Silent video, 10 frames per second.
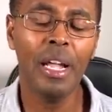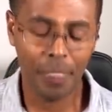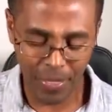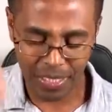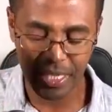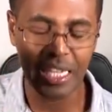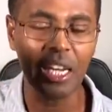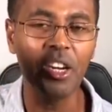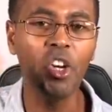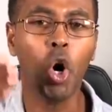This is
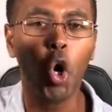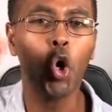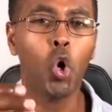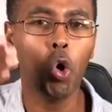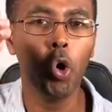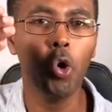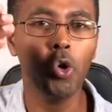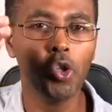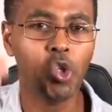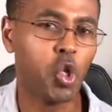a
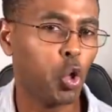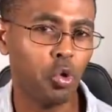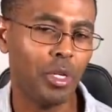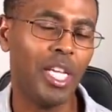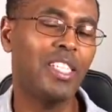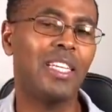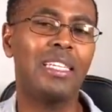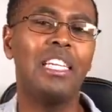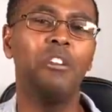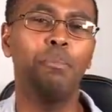no-go zone. It's a
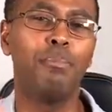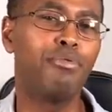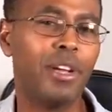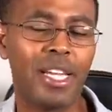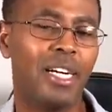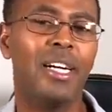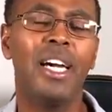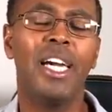deal breaker.